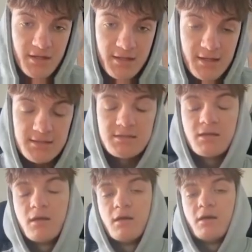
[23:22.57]
yes,
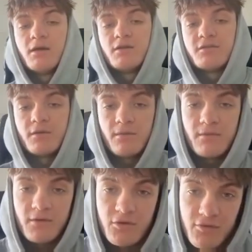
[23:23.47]
to
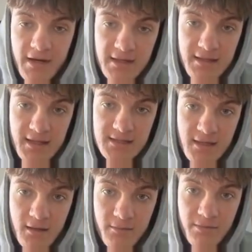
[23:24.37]
create this
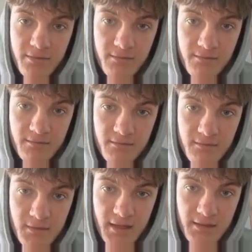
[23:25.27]
up,
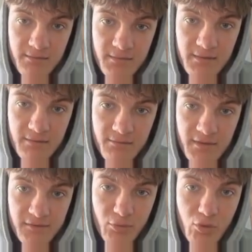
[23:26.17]
like
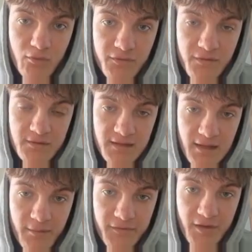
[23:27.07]
this move to
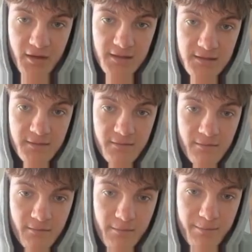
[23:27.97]
the upside,
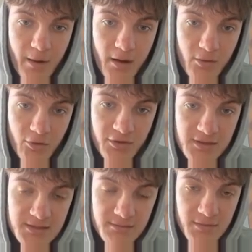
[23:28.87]
buy
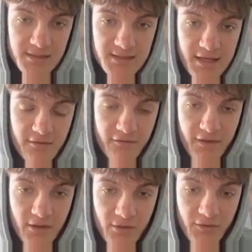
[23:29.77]
orders must get
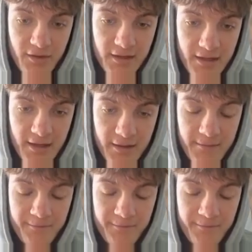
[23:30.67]
filled, okay?